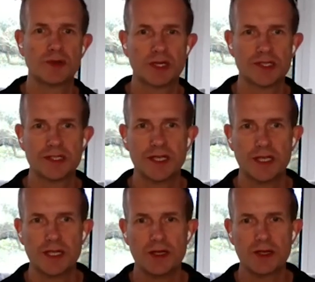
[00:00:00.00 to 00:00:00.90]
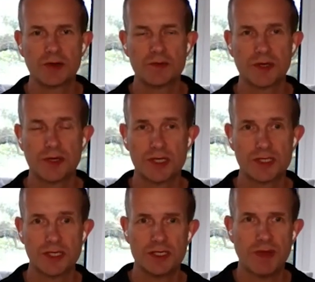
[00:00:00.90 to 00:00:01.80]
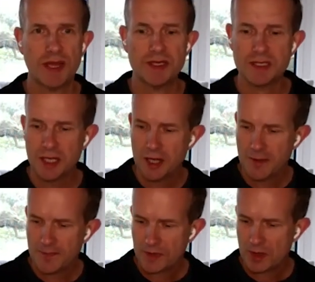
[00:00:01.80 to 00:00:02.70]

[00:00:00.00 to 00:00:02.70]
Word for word: crypto custody crypto custody space.